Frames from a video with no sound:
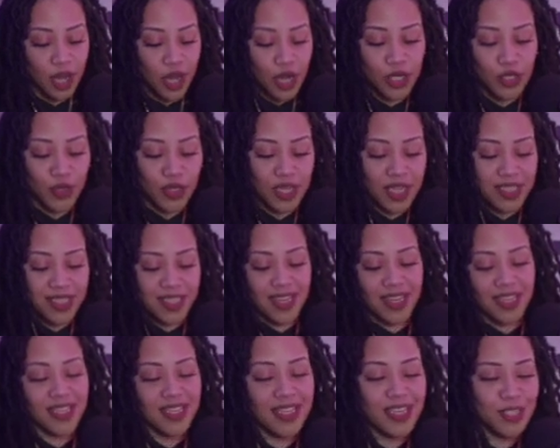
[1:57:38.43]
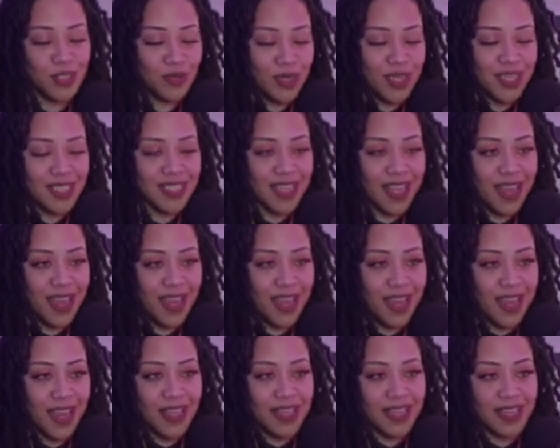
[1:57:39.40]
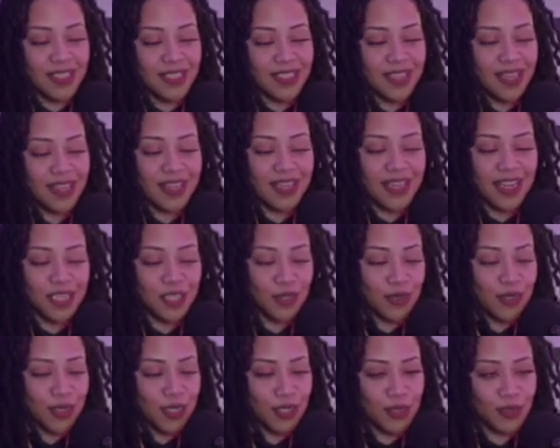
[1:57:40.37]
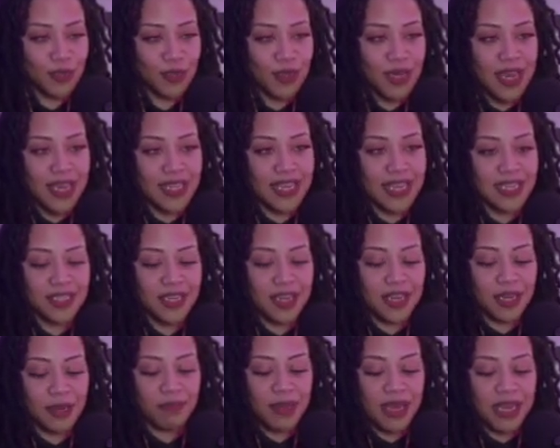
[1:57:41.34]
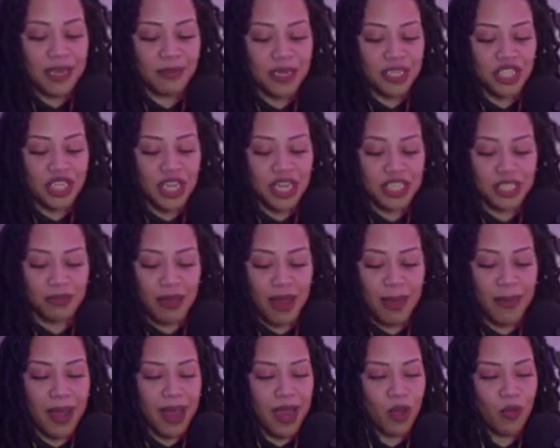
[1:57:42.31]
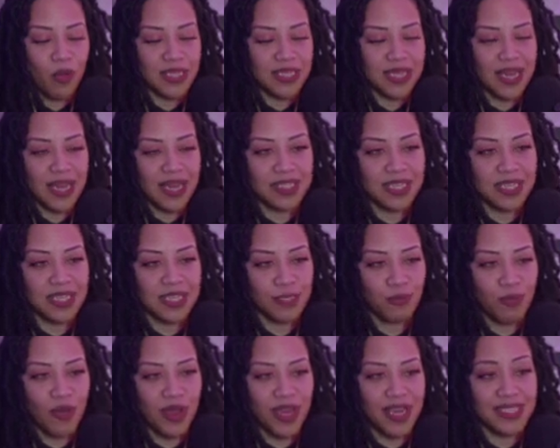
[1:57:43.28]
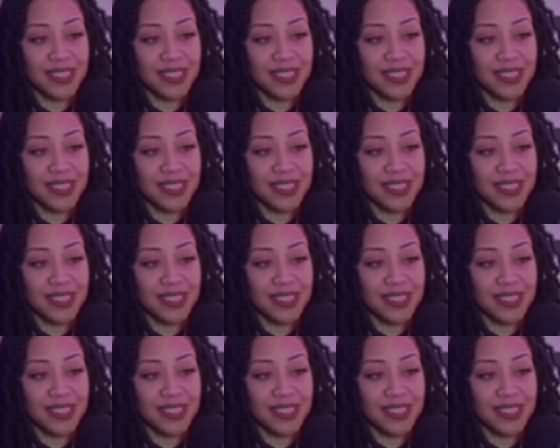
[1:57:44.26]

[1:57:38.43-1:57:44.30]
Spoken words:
So there's nothing that you could say, there's nothing that you can do that's going to make me change my mind once I got to this point,